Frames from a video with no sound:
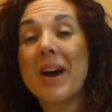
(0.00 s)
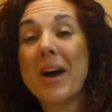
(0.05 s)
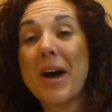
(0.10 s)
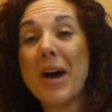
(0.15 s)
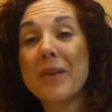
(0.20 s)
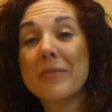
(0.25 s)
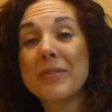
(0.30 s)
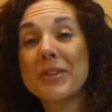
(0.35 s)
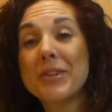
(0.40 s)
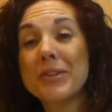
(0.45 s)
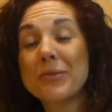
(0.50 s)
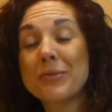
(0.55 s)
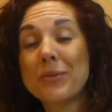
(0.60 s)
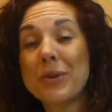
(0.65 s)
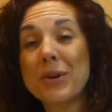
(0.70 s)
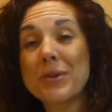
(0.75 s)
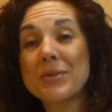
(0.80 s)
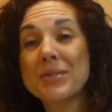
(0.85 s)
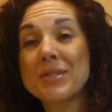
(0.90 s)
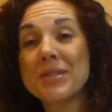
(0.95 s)
oven
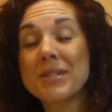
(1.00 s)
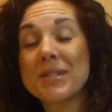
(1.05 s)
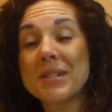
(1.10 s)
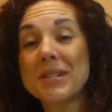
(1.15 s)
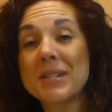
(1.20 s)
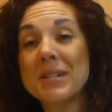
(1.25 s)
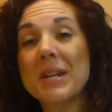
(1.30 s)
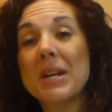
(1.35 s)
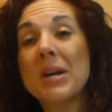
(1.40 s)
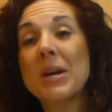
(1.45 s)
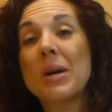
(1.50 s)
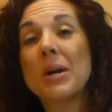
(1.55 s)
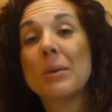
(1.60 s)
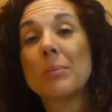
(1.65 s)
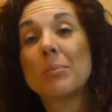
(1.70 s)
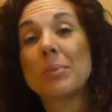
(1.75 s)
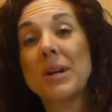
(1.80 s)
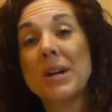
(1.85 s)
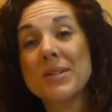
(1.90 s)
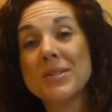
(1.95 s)
roasted
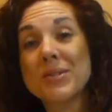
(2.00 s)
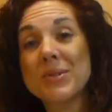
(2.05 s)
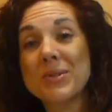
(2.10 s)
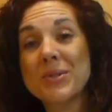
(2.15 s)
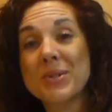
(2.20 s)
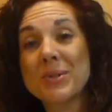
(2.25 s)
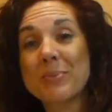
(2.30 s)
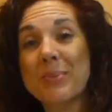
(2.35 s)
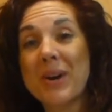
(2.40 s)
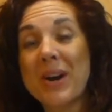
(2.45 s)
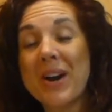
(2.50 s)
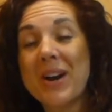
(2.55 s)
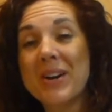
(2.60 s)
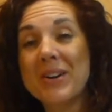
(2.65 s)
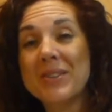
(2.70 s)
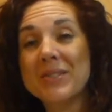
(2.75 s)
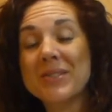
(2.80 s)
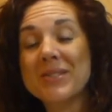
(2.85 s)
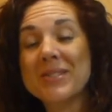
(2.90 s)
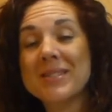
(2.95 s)
Brussels
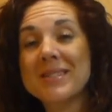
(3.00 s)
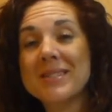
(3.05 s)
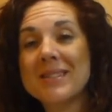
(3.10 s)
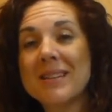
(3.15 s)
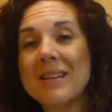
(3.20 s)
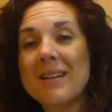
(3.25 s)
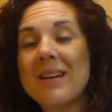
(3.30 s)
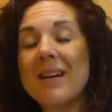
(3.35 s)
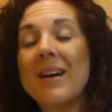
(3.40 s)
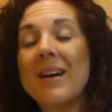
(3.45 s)
sprouts.